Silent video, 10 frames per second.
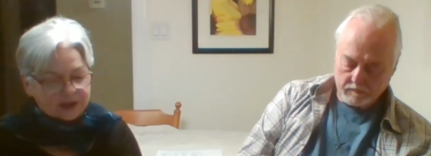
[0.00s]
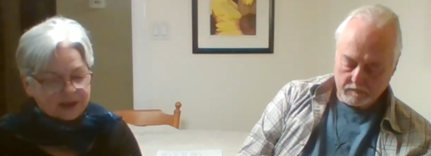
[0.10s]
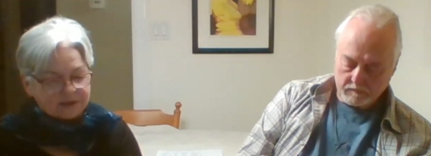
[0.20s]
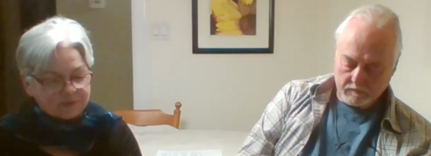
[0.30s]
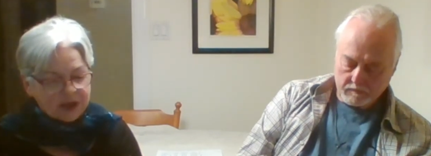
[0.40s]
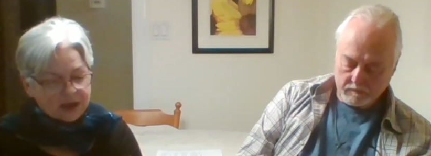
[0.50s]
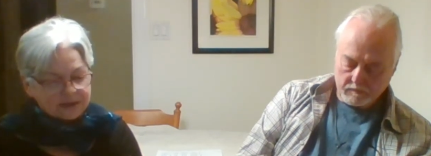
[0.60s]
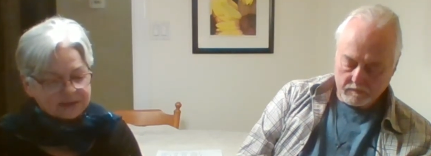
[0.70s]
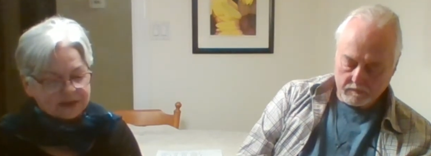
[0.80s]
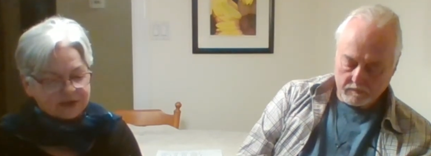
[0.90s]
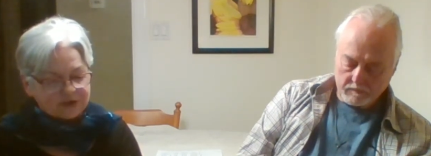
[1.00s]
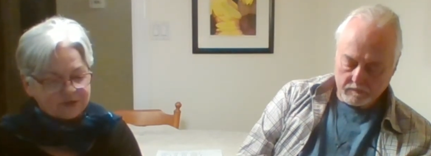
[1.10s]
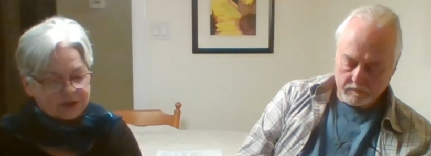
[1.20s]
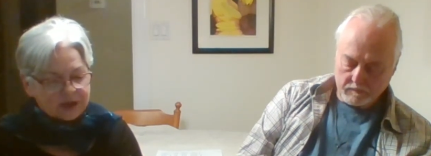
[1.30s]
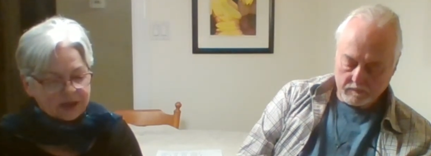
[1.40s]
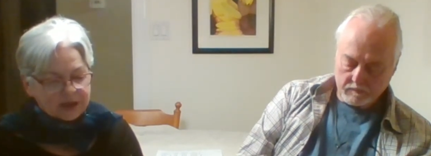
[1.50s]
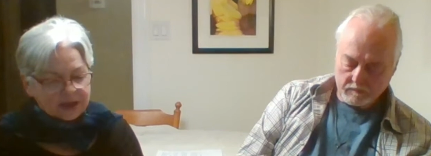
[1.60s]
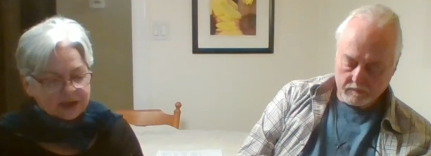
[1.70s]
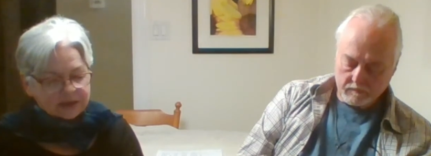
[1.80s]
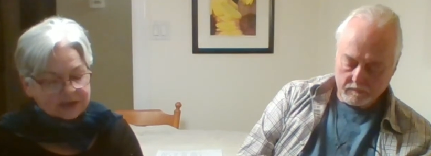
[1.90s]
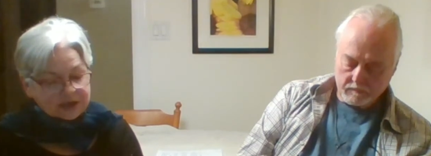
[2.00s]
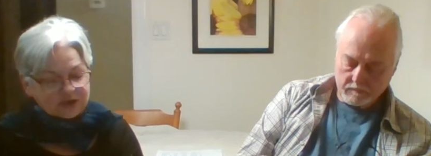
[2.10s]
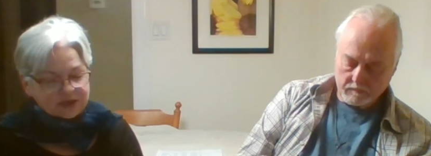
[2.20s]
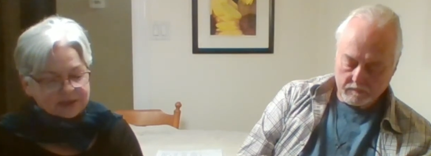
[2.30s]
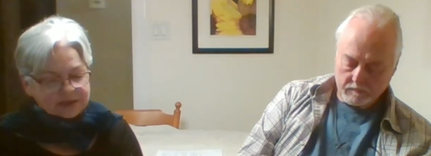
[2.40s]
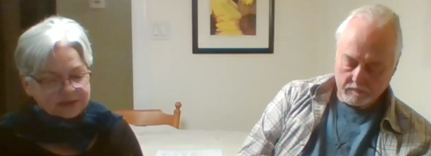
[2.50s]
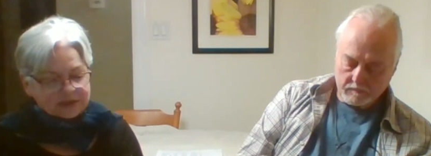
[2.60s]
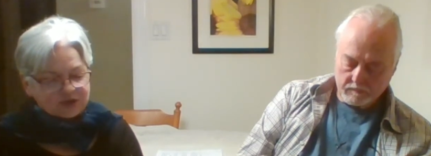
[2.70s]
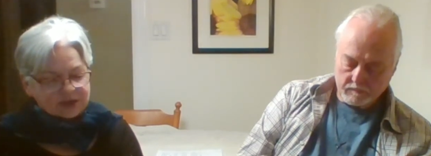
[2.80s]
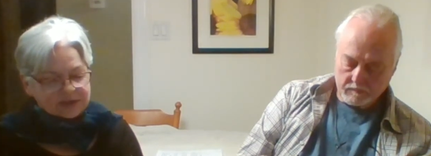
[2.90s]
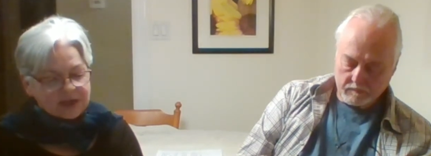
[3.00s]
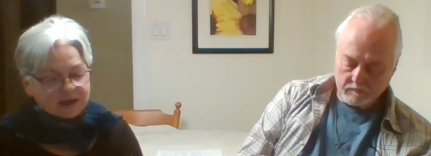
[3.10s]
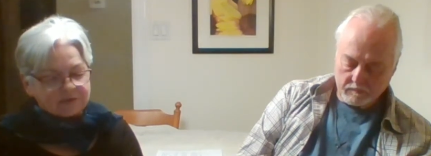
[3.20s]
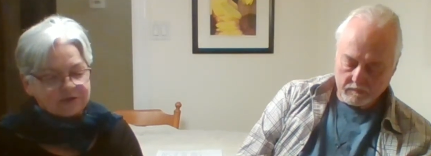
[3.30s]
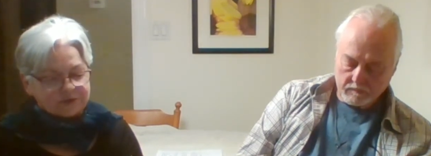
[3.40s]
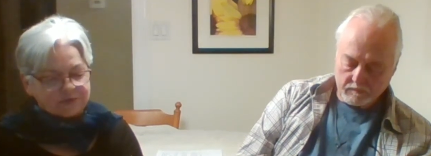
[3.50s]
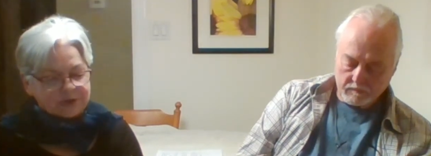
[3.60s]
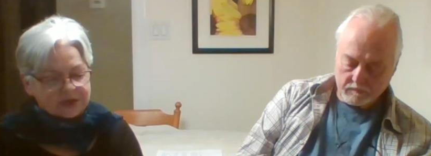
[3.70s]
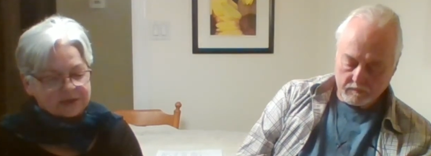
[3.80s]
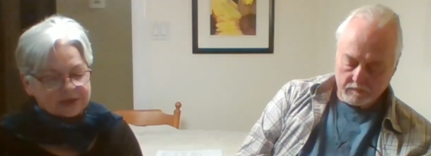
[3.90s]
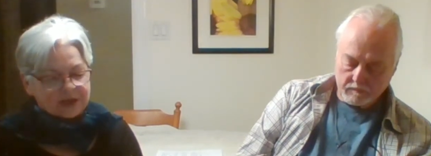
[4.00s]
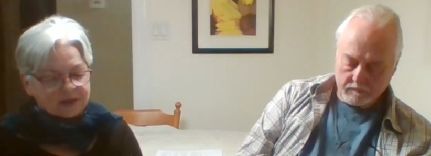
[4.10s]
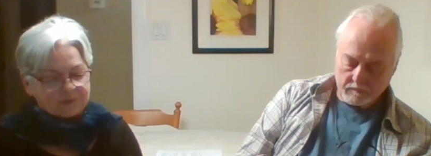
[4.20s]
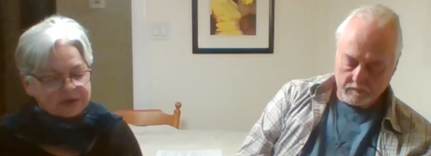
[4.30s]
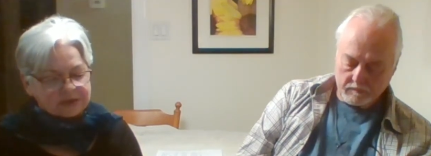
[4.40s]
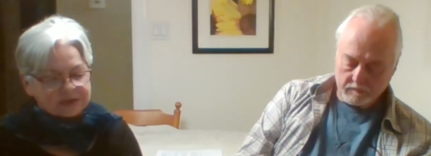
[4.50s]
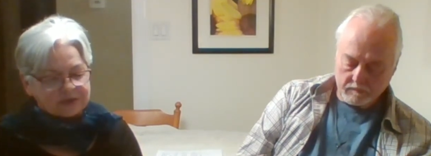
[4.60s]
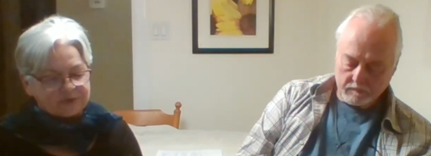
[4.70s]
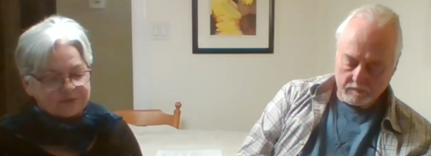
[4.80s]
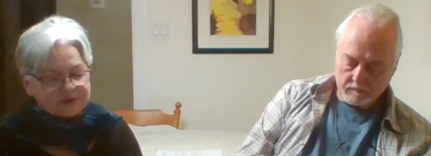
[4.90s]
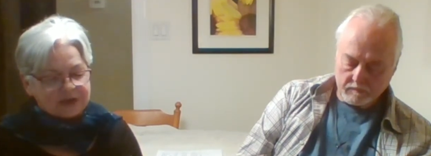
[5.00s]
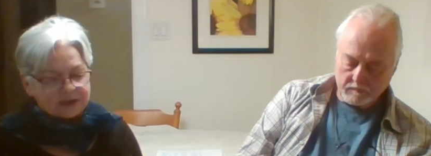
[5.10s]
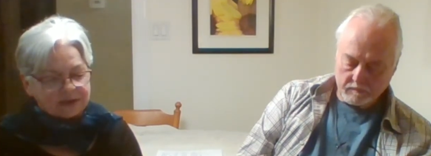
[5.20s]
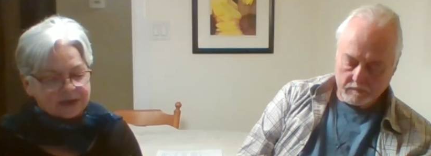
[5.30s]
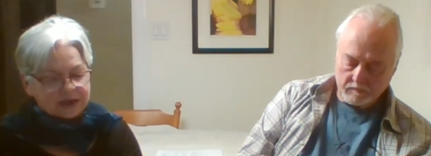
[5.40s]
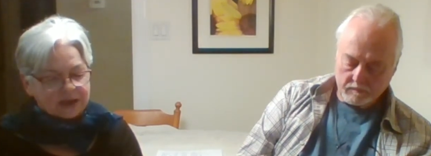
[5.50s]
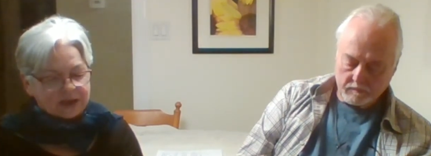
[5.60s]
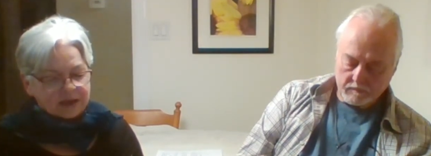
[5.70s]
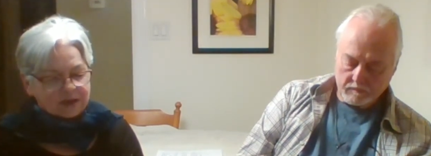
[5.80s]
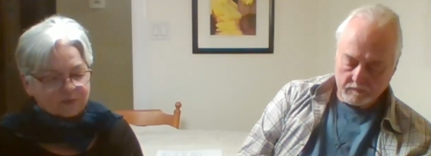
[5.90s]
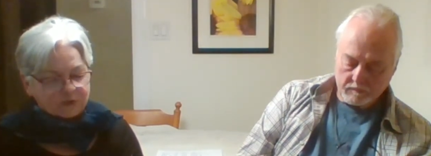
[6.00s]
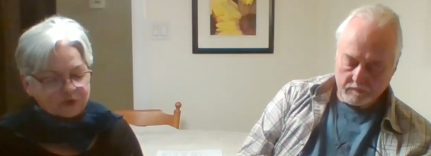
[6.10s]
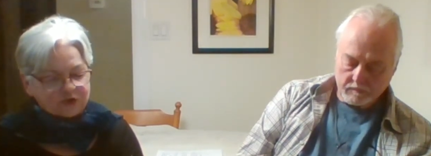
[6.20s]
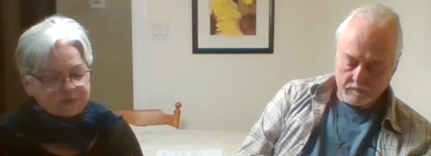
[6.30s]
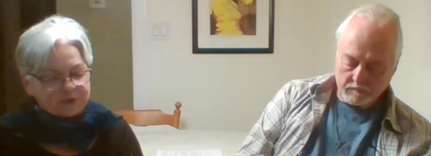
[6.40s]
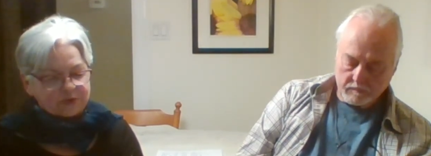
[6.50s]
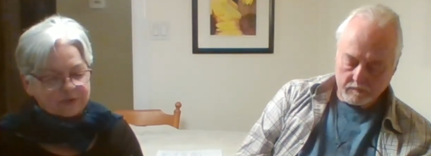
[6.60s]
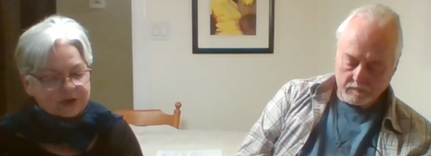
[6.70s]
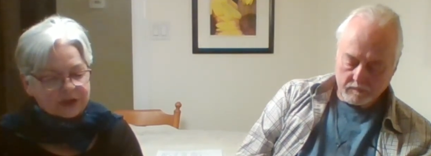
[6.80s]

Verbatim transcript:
Speaker 1: And we ask that you teach us, teach us how to do this. Help us to daily worship you